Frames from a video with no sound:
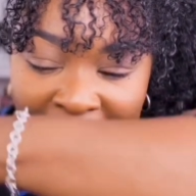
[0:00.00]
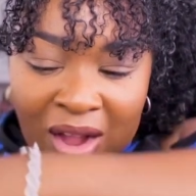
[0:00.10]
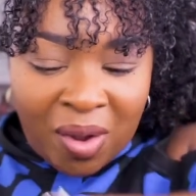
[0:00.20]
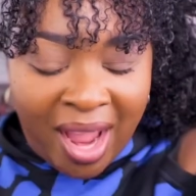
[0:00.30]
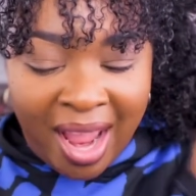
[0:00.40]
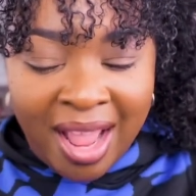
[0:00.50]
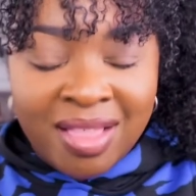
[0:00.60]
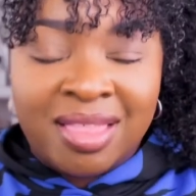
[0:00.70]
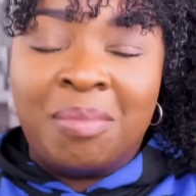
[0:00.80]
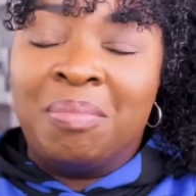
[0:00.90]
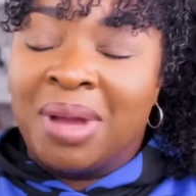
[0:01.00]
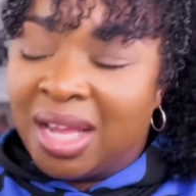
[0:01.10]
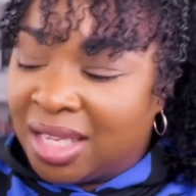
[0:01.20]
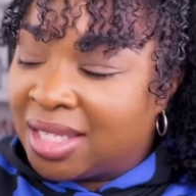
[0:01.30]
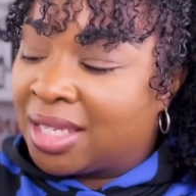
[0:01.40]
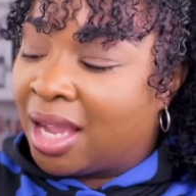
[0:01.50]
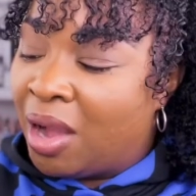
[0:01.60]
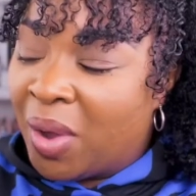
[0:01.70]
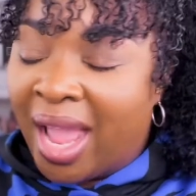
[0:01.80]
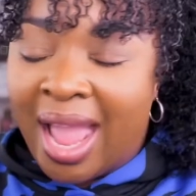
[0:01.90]
Okay. The musk.
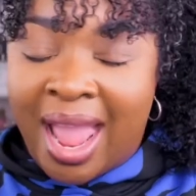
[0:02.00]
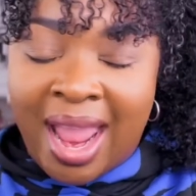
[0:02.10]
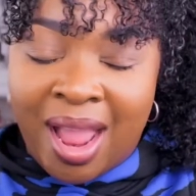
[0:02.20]
Okay.